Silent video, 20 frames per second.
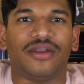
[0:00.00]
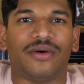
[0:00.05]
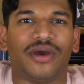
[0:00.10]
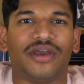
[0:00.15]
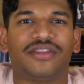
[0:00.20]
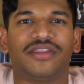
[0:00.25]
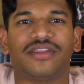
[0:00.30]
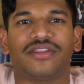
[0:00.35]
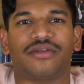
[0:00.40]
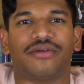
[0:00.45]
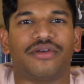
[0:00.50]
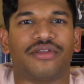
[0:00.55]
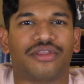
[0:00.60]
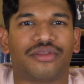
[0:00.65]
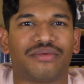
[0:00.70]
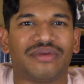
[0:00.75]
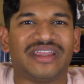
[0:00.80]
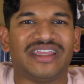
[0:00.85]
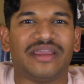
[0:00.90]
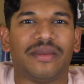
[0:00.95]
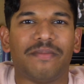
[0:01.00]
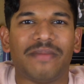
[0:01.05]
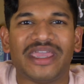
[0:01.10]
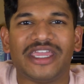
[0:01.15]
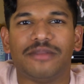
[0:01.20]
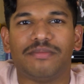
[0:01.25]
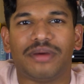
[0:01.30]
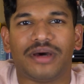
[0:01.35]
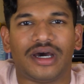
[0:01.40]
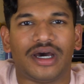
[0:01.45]
Now, I think there are three
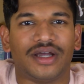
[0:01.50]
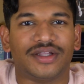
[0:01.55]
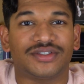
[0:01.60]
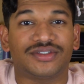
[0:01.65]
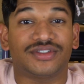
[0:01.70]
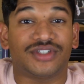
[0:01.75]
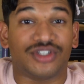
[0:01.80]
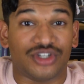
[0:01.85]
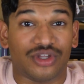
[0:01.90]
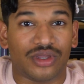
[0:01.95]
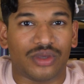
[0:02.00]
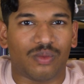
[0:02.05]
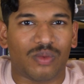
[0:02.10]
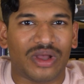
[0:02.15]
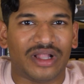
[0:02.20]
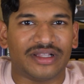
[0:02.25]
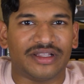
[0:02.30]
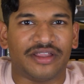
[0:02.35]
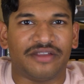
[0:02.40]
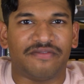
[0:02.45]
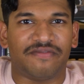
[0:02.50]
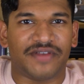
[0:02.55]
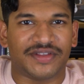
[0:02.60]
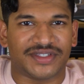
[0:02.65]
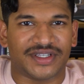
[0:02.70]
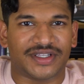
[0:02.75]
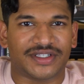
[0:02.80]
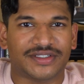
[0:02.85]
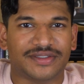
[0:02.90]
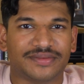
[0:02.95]
main parts to doing well in
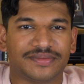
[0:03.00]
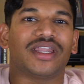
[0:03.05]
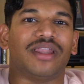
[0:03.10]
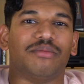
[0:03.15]
physics.